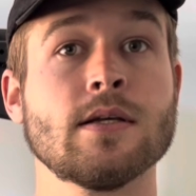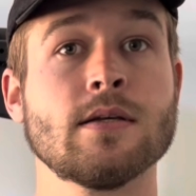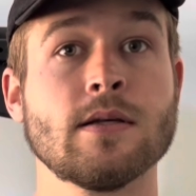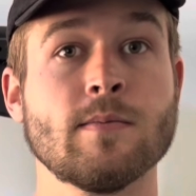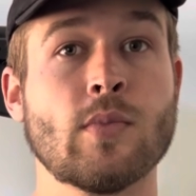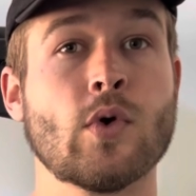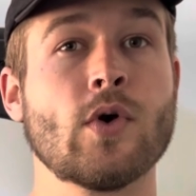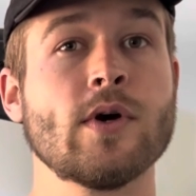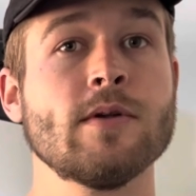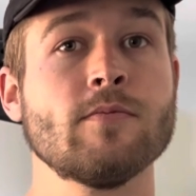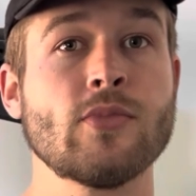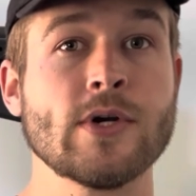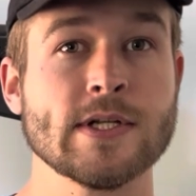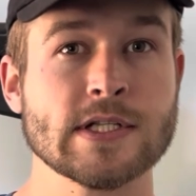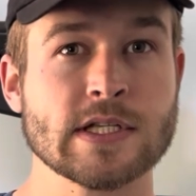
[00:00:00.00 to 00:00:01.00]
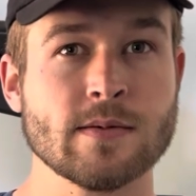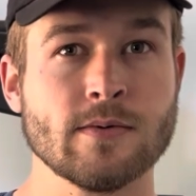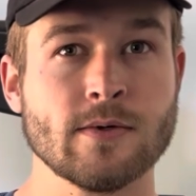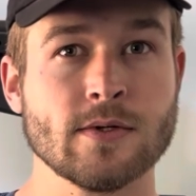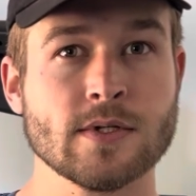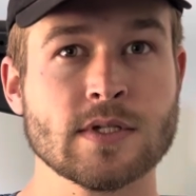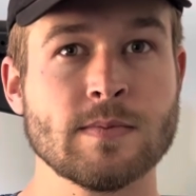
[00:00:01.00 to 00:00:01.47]
important
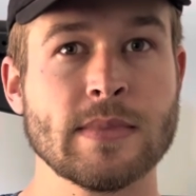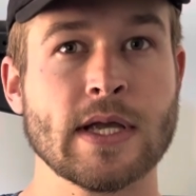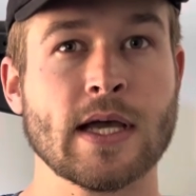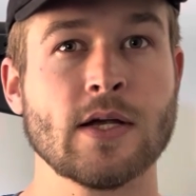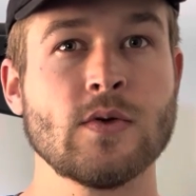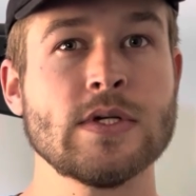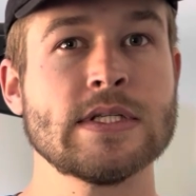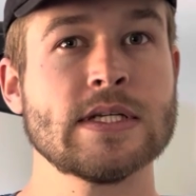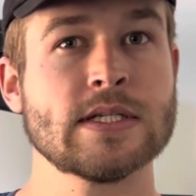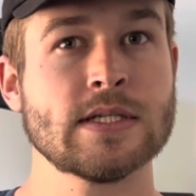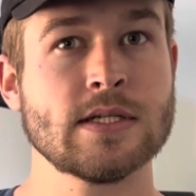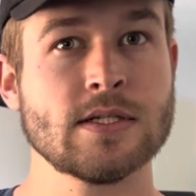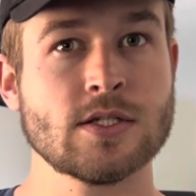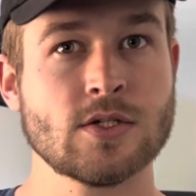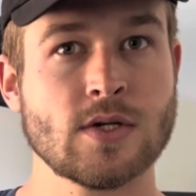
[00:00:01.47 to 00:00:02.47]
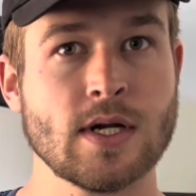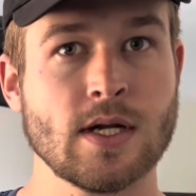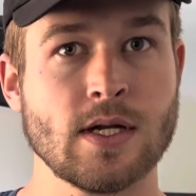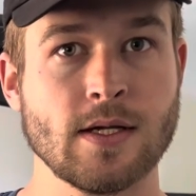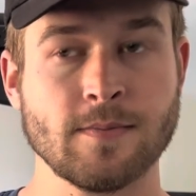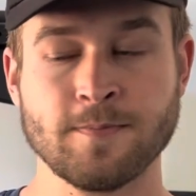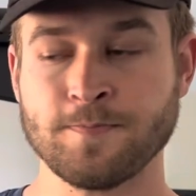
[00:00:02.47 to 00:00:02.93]
principles behind resistance
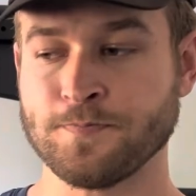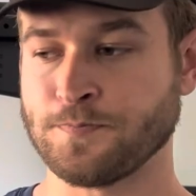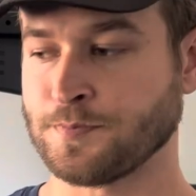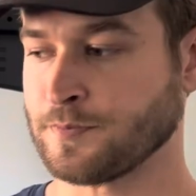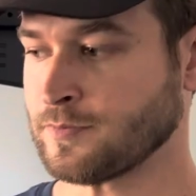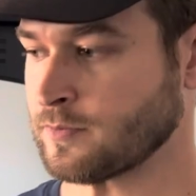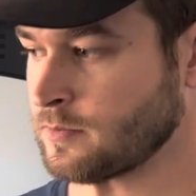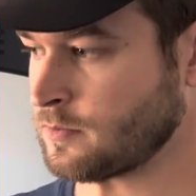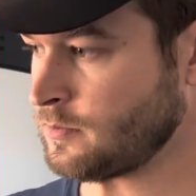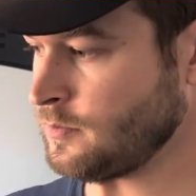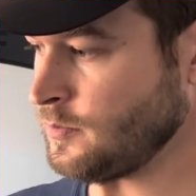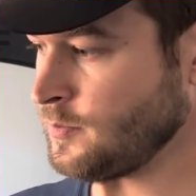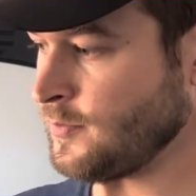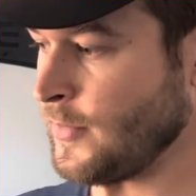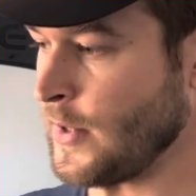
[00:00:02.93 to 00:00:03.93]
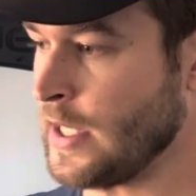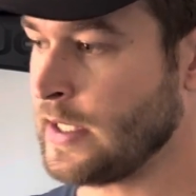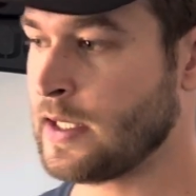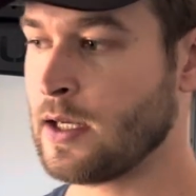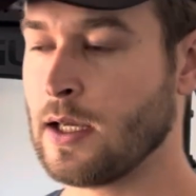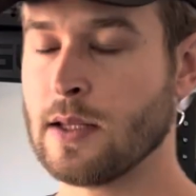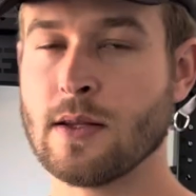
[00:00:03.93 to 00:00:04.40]
training.
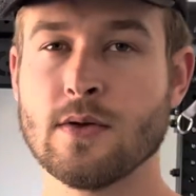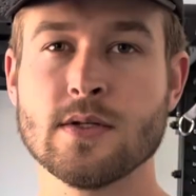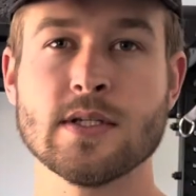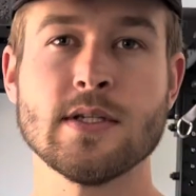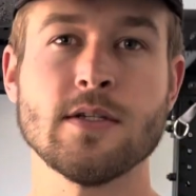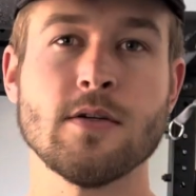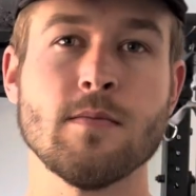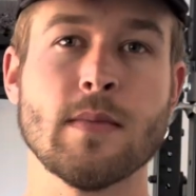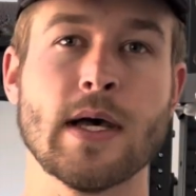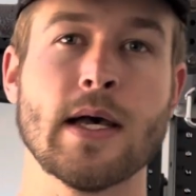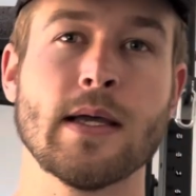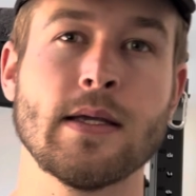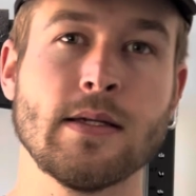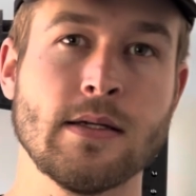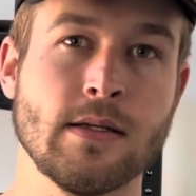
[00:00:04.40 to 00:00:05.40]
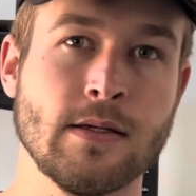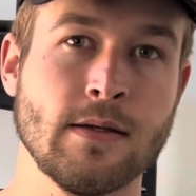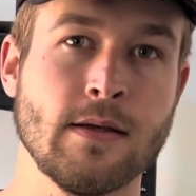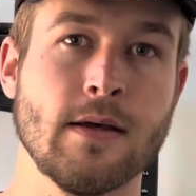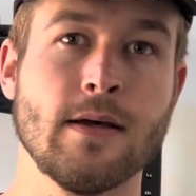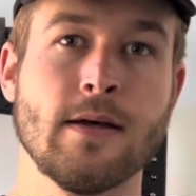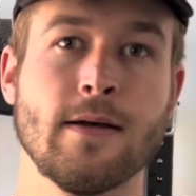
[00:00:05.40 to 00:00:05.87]
Take those into mind
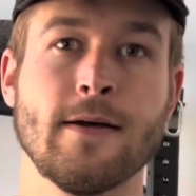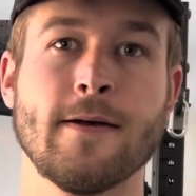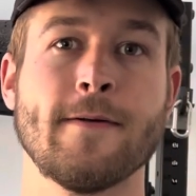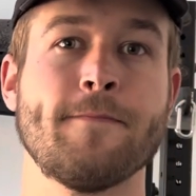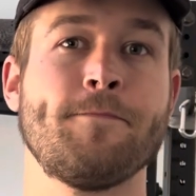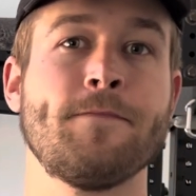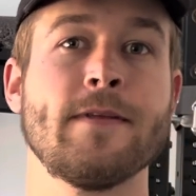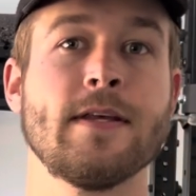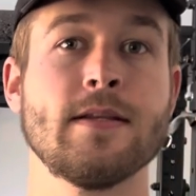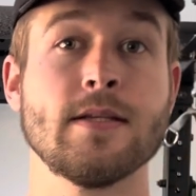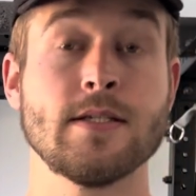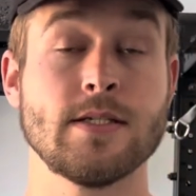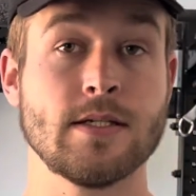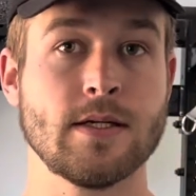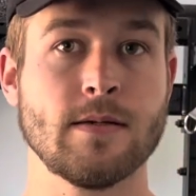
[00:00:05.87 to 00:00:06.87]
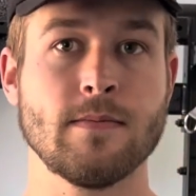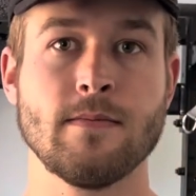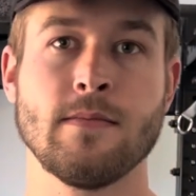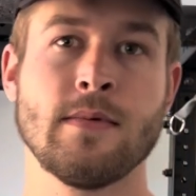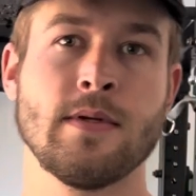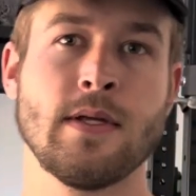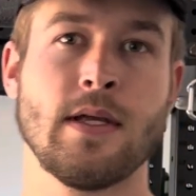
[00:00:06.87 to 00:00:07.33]
in the gym,
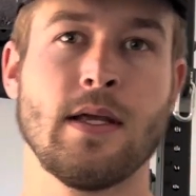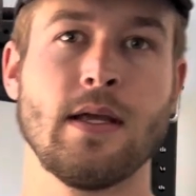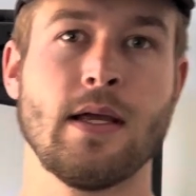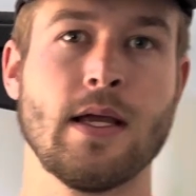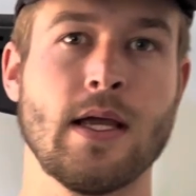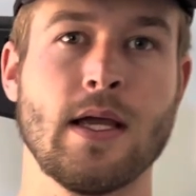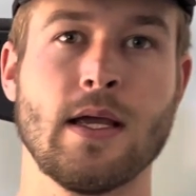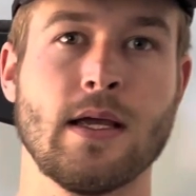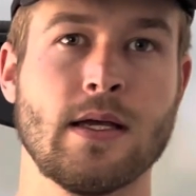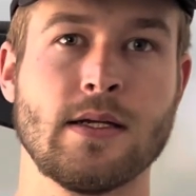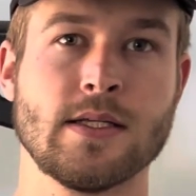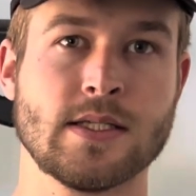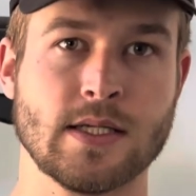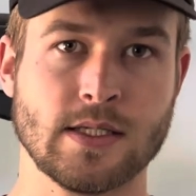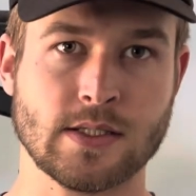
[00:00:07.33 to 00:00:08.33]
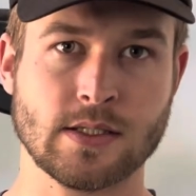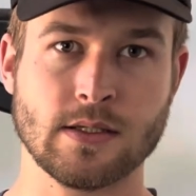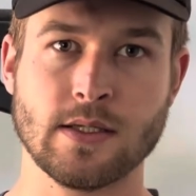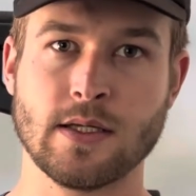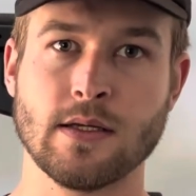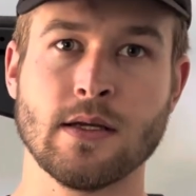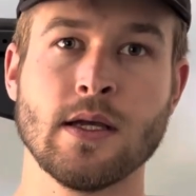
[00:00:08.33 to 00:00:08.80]
and
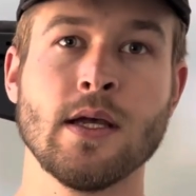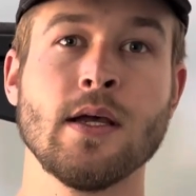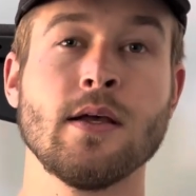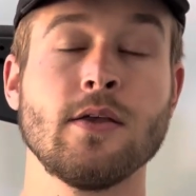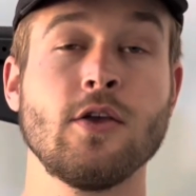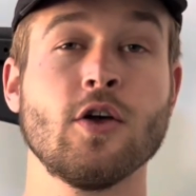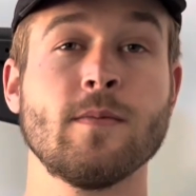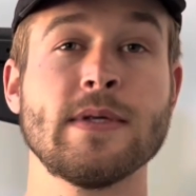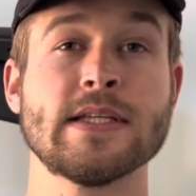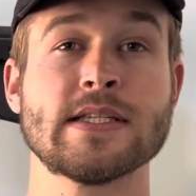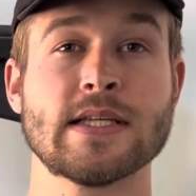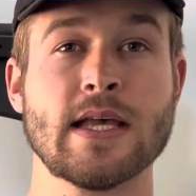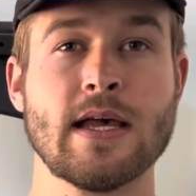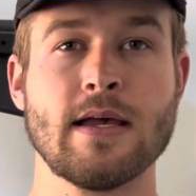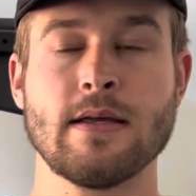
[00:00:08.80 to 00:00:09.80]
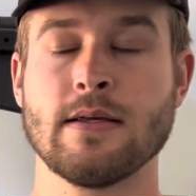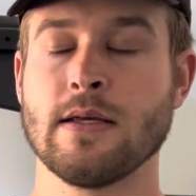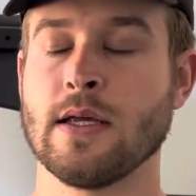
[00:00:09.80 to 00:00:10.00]
essentially you'll be set.